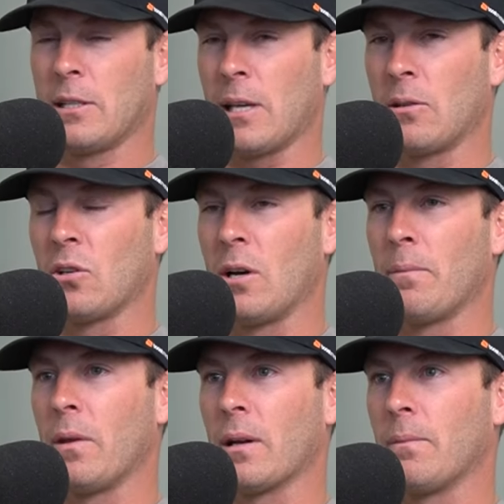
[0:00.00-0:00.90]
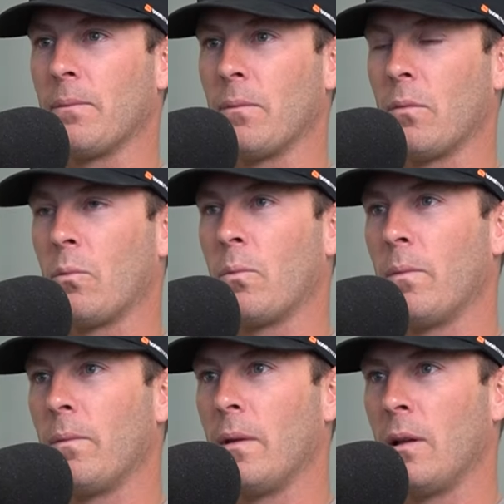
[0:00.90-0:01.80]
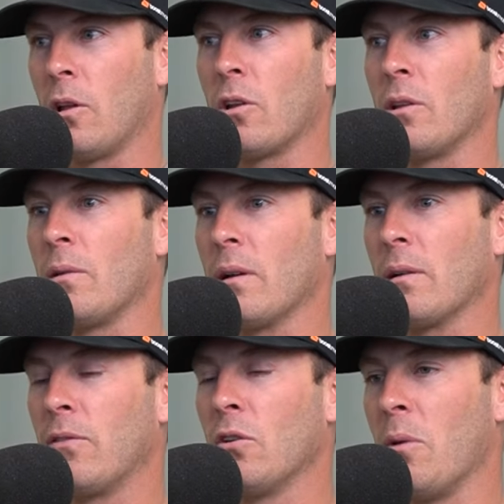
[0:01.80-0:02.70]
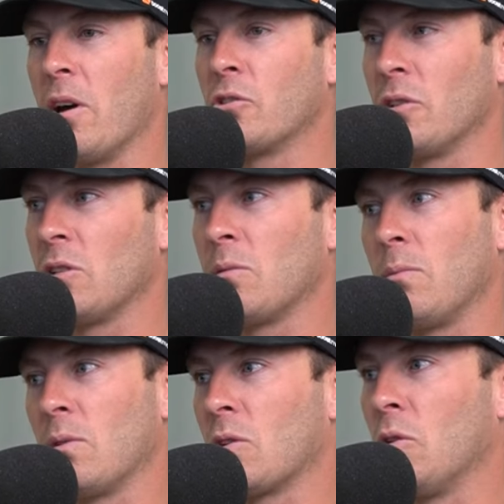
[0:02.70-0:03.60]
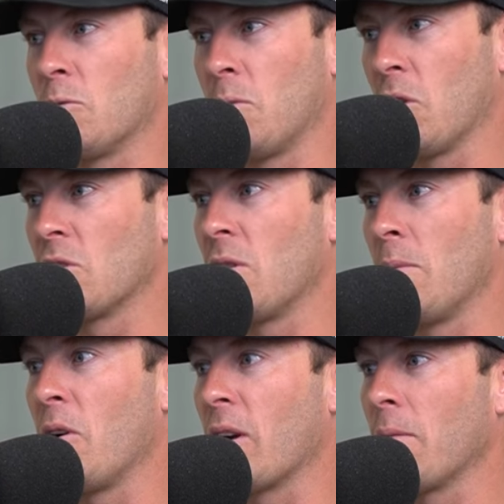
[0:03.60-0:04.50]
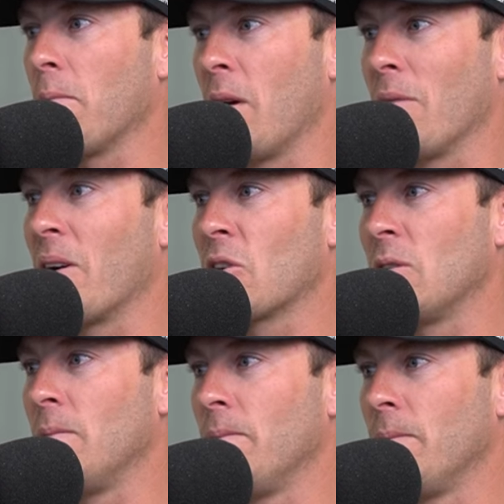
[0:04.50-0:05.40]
the same time, like a few of my injuries was caused because of the bike malfunction.